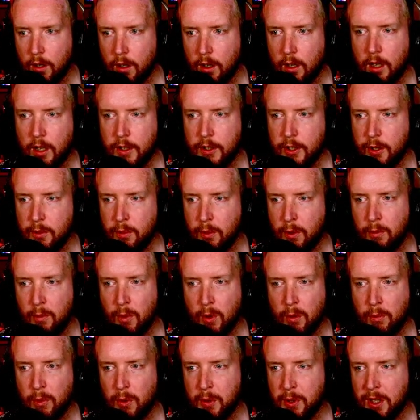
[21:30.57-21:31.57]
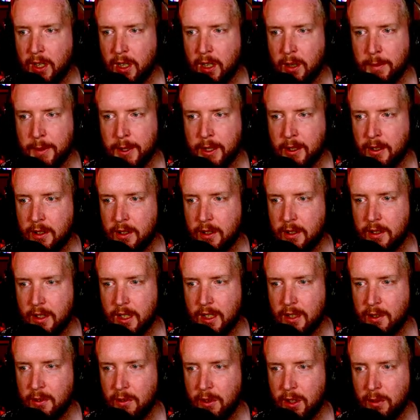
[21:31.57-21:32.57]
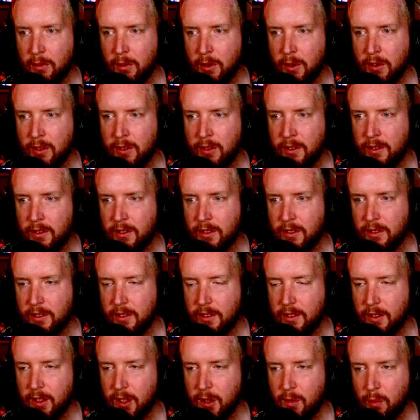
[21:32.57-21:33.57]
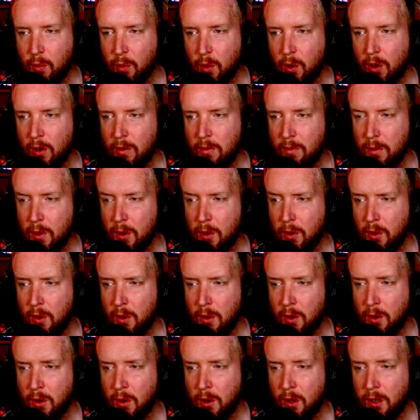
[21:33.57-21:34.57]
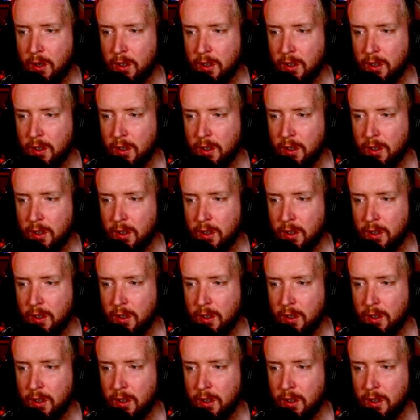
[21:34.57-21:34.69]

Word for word: I just want one more diamond. That's all I want. Just one more.